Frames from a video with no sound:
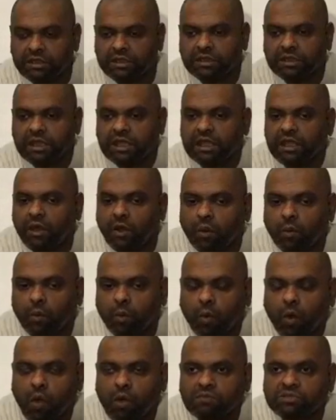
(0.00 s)
he
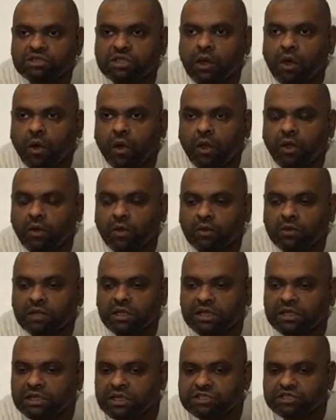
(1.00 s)

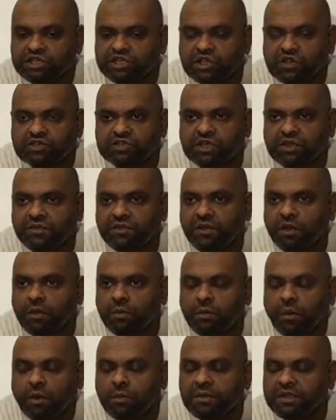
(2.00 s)
doesn't use a
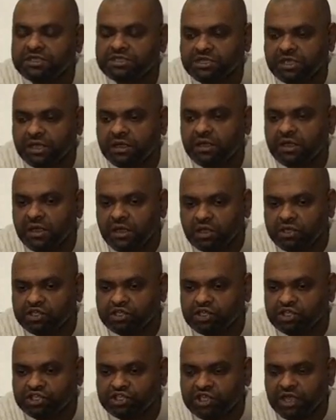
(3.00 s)
thermometer
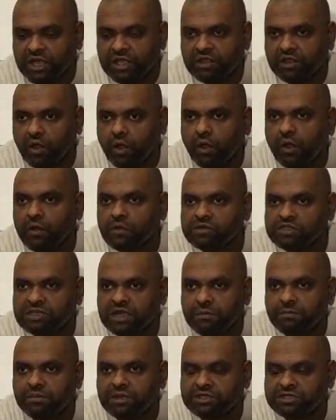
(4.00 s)
to check the oil
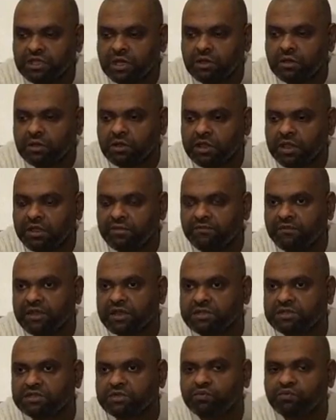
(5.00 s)
temperature if
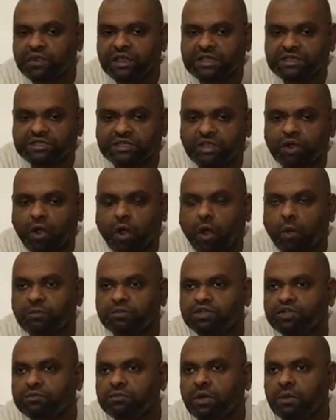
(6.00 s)
it's reached the
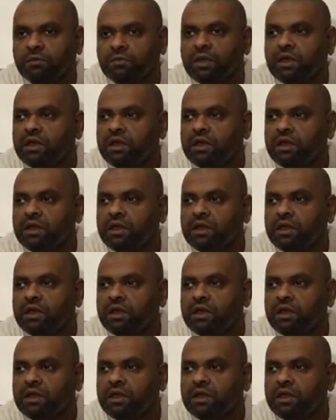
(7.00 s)
optimum,